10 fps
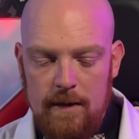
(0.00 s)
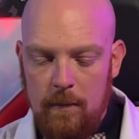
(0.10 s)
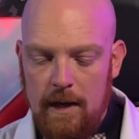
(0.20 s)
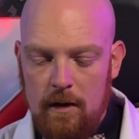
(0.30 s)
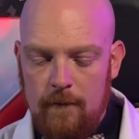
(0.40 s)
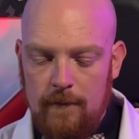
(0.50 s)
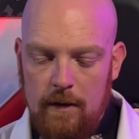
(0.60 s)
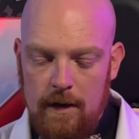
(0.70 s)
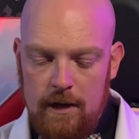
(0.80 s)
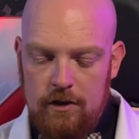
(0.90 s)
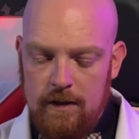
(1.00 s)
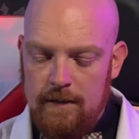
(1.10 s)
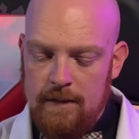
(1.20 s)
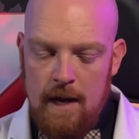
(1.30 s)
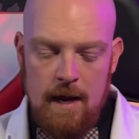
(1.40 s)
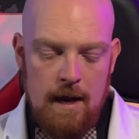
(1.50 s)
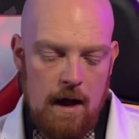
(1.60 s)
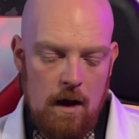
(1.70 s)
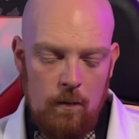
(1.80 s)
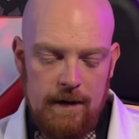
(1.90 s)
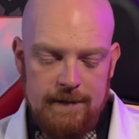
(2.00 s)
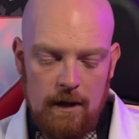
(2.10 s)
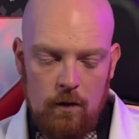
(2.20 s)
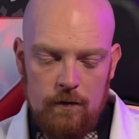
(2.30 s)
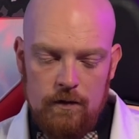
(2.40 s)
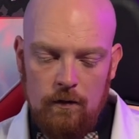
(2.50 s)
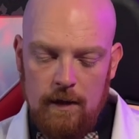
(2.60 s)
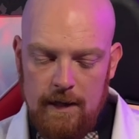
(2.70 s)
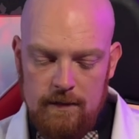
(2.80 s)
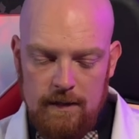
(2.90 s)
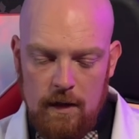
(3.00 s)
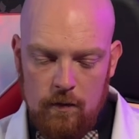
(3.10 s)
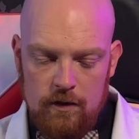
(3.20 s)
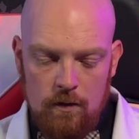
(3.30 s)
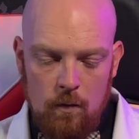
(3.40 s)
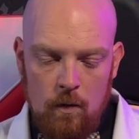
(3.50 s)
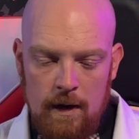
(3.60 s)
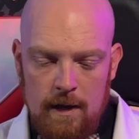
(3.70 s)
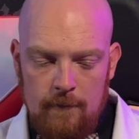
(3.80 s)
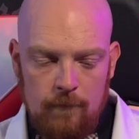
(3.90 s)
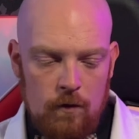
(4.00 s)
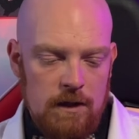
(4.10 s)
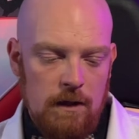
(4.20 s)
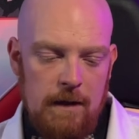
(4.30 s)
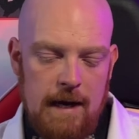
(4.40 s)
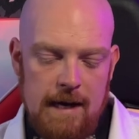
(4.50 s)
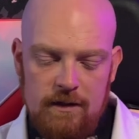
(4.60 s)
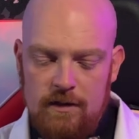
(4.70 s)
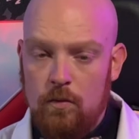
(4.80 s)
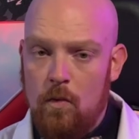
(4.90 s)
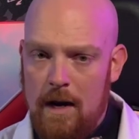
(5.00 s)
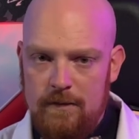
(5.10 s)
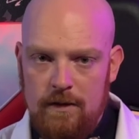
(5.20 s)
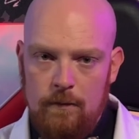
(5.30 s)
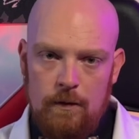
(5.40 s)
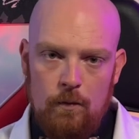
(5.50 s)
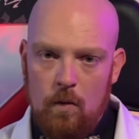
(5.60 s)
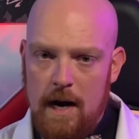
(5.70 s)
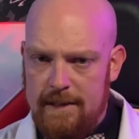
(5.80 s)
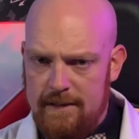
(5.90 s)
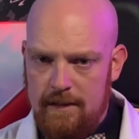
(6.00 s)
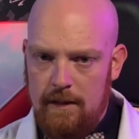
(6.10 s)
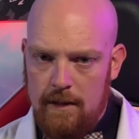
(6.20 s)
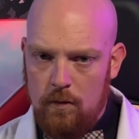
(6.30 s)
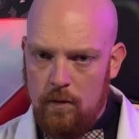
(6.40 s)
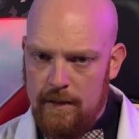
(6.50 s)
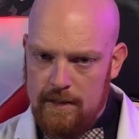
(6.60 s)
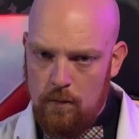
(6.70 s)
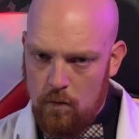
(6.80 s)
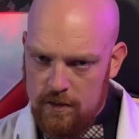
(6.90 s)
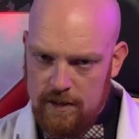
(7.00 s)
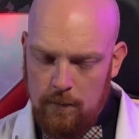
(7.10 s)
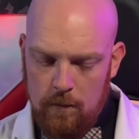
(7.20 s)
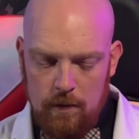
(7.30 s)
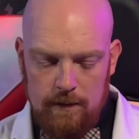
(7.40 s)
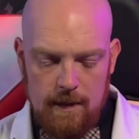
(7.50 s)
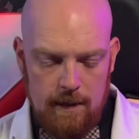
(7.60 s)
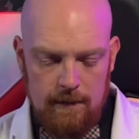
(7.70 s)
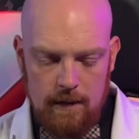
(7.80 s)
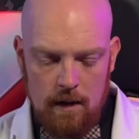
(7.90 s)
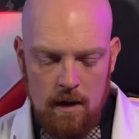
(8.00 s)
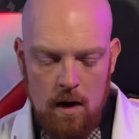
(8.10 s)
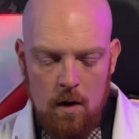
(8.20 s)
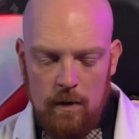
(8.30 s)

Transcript: And then we get our variations. Um, we can take a closer look. Here's the original one. Unfortunately, we can't just swipe to the right to see the other ones. I wish they would put that in there.